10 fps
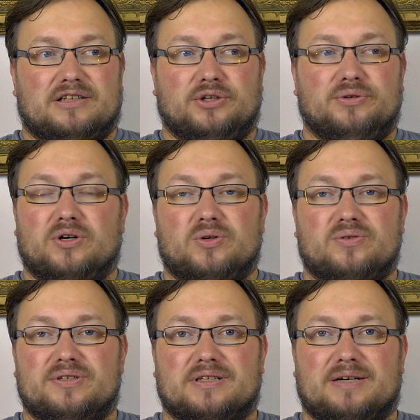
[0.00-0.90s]
Who
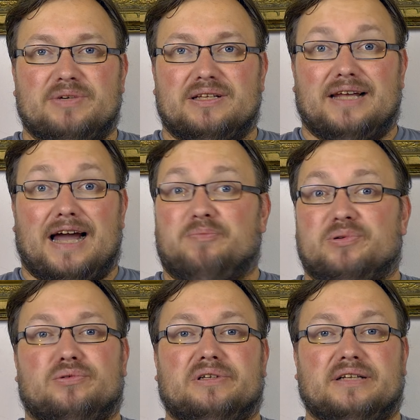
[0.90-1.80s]
knows? I mean,
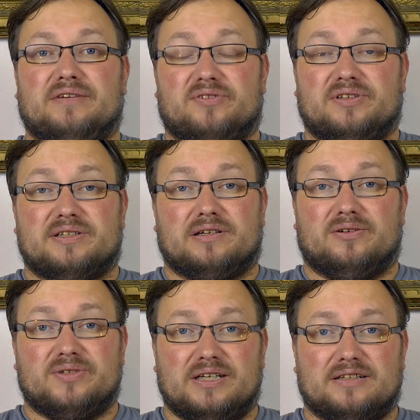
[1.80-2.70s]
Apple will never
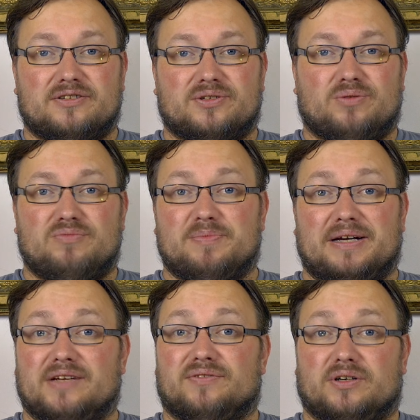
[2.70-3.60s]
disclose that, so we may
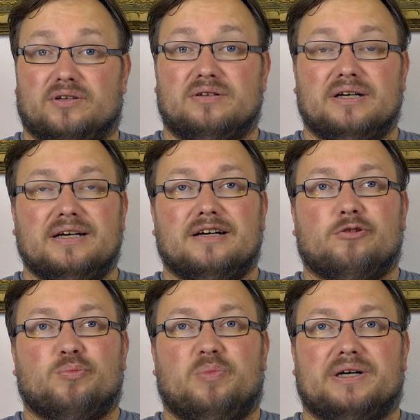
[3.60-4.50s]
never know.
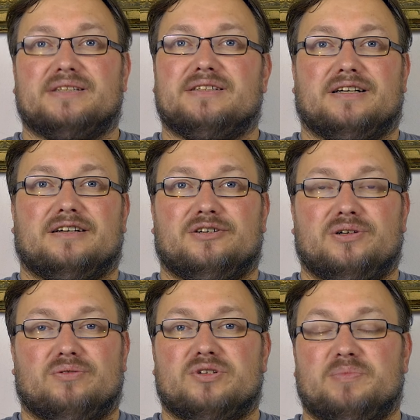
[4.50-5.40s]
But who
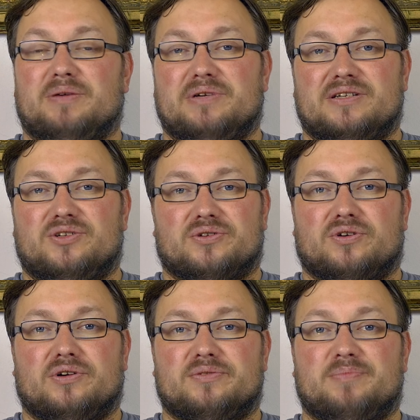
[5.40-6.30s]
knows? Maybe it just
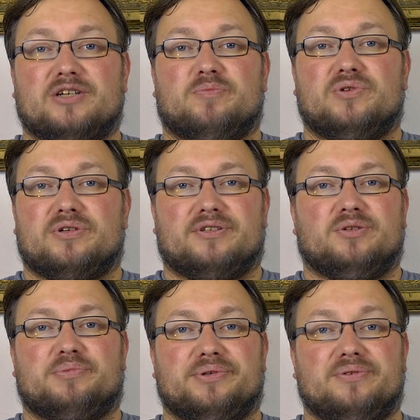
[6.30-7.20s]
costs much more to
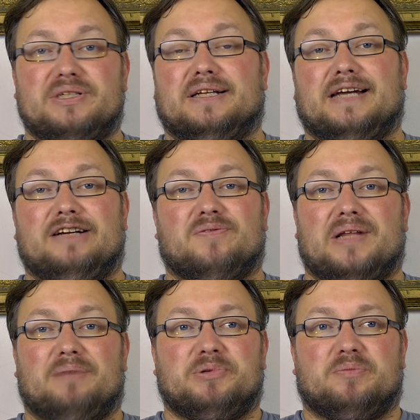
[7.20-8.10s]
produce that kind of
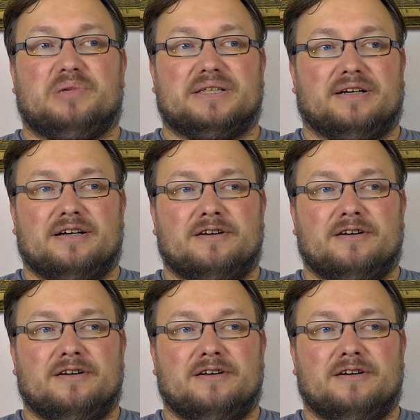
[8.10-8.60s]
laptop. But